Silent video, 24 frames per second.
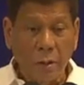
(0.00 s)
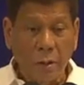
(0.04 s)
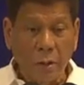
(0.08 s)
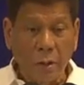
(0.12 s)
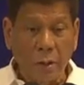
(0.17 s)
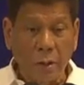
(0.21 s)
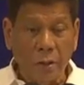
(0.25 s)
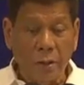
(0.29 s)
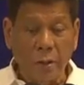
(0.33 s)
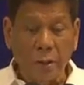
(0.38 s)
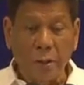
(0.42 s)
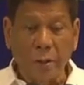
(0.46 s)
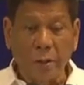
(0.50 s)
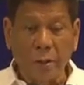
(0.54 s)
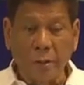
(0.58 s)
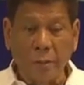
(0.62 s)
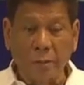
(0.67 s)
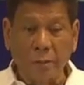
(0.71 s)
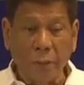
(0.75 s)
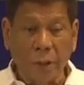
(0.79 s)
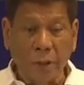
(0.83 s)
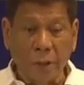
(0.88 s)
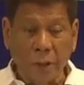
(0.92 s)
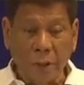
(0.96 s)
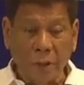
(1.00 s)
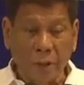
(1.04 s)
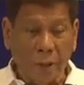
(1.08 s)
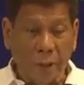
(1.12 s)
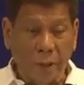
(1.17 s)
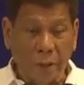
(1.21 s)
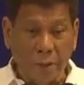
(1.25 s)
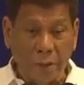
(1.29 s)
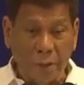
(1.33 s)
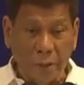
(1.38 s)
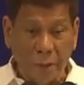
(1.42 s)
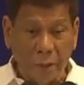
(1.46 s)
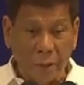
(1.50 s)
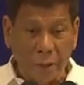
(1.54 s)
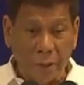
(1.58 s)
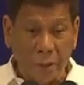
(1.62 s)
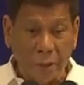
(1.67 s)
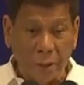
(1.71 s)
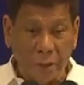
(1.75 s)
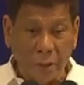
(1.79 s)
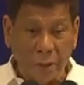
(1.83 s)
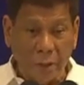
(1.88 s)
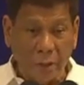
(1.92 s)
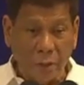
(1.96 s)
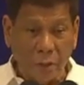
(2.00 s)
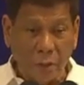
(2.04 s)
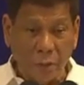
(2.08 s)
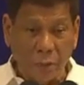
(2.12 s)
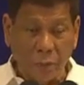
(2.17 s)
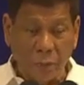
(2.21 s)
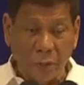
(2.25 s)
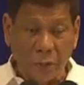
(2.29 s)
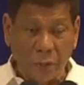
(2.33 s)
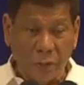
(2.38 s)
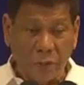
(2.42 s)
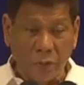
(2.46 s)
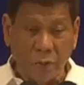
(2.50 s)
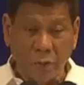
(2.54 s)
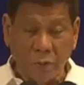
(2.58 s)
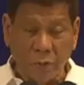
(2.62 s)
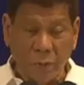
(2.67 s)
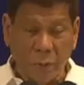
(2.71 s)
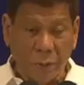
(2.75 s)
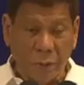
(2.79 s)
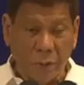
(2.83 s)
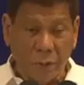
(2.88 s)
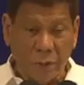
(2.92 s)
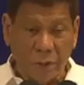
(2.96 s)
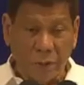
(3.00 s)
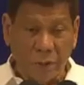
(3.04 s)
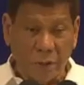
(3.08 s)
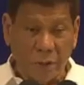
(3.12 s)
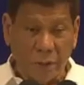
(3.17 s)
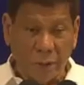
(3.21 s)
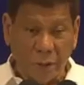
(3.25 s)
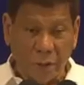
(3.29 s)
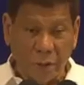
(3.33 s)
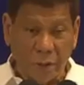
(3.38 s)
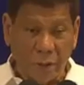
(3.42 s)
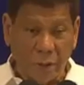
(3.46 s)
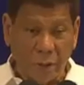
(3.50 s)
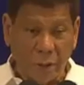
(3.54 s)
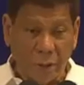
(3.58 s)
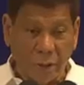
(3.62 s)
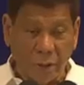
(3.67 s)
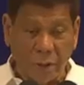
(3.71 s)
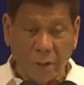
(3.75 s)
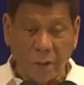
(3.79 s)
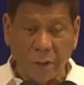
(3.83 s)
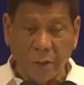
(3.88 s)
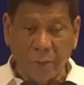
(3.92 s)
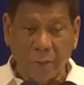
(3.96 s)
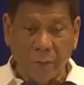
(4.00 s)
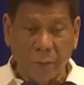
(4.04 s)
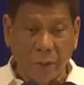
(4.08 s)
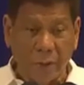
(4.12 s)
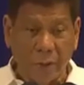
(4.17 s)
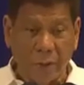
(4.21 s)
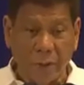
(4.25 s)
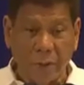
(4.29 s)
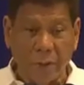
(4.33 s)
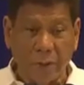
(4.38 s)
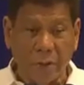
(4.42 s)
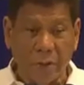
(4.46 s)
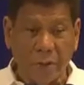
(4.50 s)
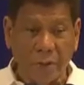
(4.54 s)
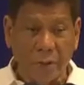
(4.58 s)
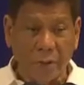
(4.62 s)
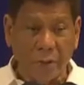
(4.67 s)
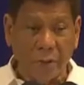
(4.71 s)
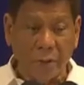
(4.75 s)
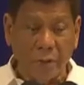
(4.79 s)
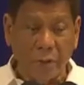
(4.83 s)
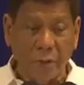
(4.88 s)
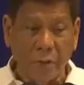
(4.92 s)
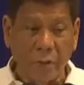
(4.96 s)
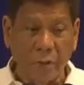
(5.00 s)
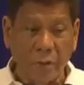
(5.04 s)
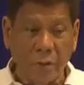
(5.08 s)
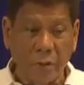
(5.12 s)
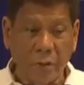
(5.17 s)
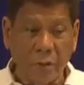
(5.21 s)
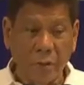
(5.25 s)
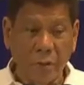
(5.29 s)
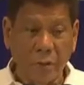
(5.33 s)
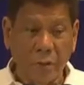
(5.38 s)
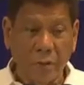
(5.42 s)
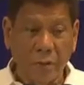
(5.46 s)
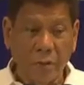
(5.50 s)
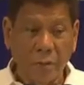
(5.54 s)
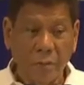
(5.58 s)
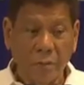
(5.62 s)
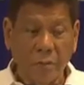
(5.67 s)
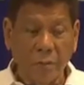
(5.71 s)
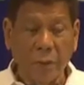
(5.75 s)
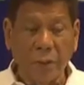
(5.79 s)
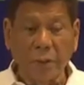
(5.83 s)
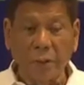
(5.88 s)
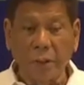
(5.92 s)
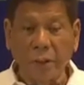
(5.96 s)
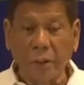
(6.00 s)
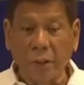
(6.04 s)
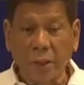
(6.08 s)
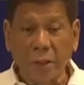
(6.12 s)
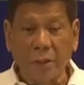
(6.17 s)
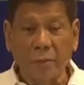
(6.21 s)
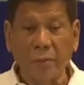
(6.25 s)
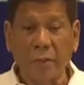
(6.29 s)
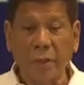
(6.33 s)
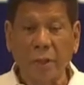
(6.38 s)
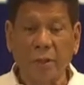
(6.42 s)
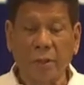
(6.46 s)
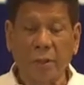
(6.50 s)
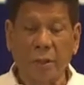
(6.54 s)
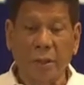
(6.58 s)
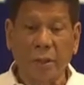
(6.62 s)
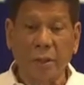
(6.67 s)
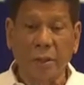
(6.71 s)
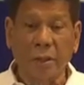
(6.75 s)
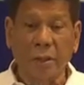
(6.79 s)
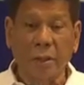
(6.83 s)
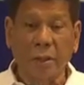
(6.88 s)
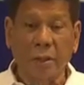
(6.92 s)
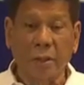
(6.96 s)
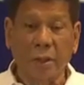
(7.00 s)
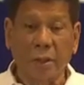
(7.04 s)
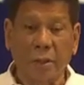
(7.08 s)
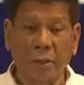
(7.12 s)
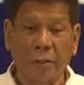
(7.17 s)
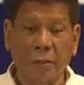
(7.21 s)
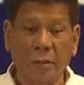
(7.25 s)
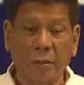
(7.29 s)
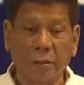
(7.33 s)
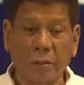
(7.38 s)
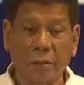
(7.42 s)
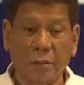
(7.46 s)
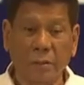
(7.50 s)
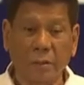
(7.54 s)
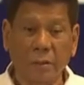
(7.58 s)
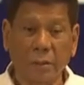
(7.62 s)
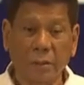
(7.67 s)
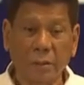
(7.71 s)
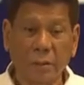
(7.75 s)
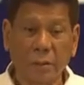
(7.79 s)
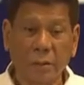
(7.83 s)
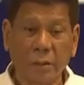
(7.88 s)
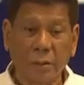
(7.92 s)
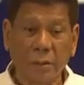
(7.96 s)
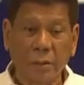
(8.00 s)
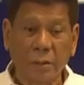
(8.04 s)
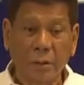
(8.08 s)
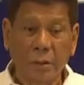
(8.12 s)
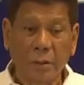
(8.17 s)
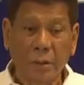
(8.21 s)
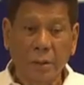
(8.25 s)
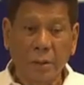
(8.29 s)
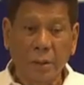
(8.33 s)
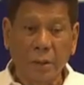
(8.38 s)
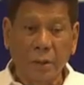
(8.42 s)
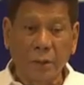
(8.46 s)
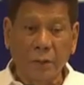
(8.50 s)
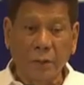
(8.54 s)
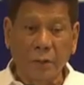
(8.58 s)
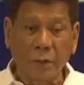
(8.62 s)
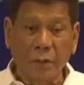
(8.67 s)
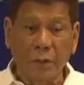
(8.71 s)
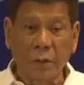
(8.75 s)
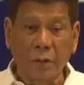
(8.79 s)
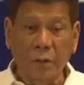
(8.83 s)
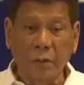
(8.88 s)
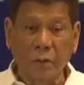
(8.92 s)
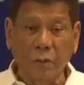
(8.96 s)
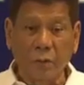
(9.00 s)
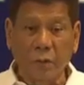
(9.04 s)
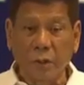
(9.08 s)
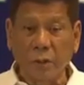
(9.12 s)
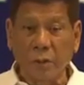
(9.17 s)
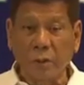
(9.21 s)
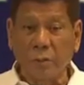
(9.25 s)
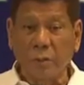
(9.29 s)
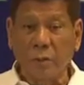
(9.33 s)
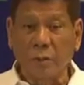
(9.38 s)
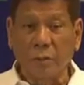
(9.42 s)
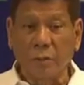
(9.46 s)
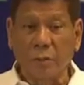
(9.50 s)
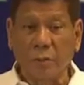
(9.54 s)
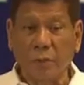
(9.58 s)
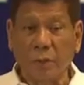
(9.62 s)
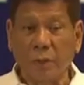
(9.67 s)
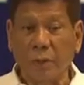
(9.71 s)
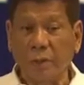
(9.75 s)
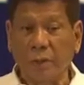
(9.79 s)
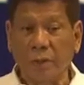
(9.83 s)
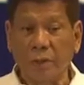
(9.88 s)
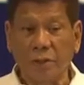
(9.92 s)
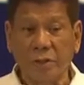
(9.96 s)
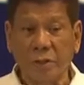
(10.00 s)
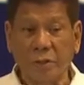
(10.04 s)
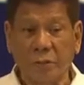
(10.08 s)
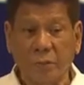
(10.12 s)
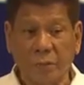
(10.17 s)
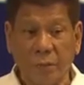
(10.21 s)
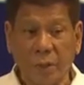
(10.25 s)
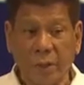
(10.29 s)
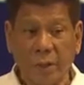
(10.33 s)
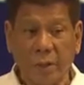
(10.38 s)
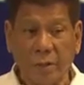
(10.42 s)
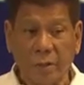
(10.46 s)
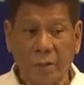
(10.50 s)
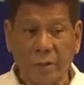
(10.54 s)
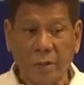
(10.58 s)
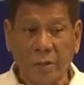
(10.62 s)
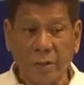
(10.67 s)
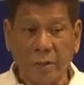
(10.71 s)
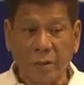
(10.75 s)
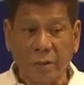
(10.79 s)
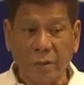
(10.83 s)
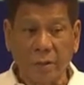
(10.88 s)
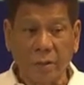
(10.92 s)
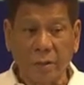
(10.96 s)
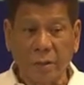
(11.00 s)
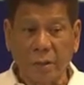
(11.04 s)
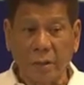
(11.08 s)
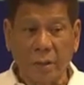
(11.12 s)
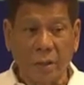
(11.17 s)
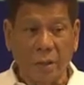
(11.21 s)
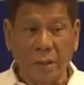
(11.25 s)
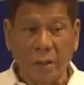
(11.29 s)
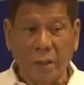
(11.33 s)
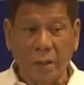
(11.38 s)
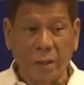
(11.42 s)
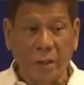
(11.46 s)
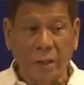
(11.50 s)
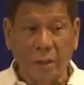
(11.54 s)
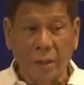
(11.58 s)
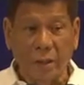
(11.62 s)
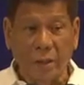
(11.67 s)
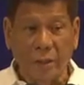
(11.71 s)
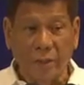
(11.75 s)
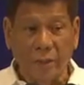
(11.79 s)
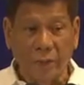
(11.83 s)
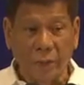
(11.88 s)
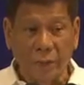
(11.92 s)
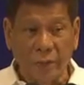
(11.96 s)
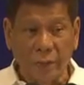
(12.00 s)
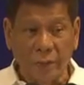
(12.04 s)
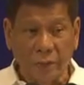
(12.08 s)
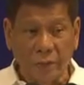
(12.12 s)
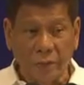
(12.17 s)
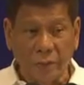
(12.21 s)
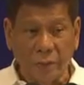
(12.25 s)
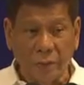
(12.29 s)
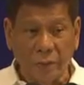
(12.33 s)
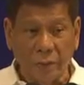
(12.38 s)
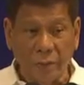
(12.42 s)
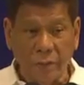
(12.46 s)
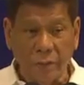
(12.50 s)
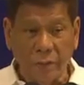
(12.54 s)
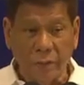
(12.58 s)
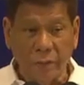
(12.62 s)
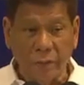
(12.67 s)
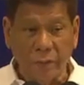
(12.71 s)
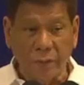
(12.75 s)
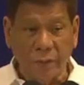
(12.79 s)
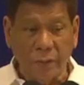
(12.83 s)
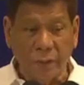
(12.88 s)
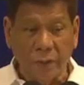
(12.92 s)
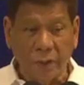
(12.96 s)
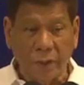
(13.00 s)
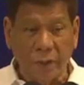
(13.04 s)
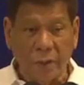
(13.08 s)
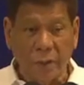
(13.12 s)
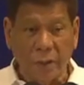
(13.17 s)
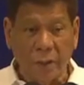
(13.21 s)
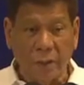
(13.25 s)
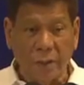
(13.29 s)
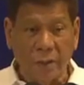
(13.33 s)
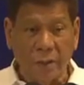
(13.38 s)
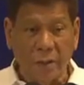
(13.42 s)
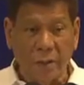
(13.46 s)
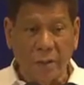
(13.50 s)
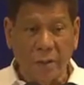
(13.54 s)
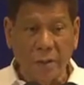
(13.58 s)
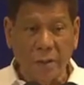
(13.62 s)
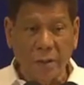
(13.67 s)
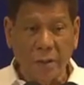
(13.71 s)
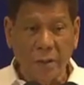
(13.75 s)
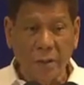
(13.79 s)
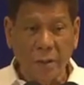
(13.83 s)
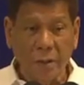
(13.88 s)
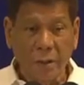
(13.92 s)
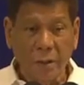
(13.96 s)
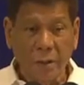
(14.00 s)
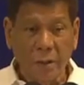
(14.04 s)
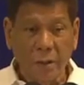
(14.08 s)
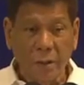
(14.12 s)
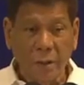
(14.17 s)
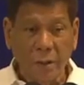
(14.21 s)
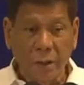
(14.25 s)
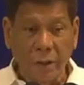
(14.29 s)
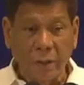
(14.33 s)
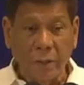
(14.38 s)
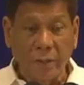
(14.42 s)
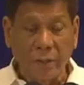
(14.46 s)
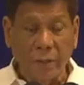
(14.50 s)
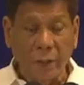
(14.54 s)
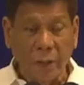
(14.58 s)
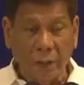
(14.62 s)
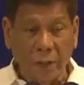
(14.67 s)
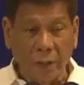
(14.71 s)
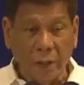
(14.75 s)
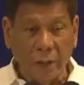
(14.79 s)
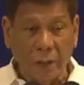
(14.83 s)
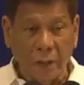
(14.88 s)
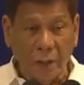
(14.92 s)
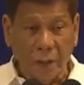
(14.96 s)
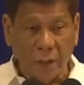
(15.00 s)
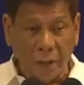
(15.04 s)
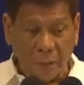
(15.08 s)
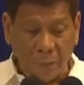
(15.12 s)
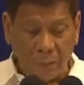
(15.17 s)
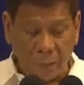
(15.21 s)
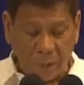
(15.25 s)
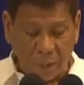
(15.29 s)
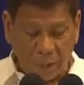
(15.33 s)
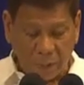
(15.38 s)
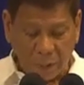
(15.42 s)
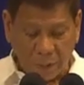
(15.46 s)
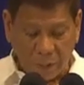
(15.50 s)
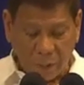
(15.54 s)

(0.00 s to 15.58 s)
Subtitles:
Ang banatan dyan, it would be submarines and aircraft carriers and all. Madadamay talaga tayo. I do not want to participate in any adventure of that kind if I can help it.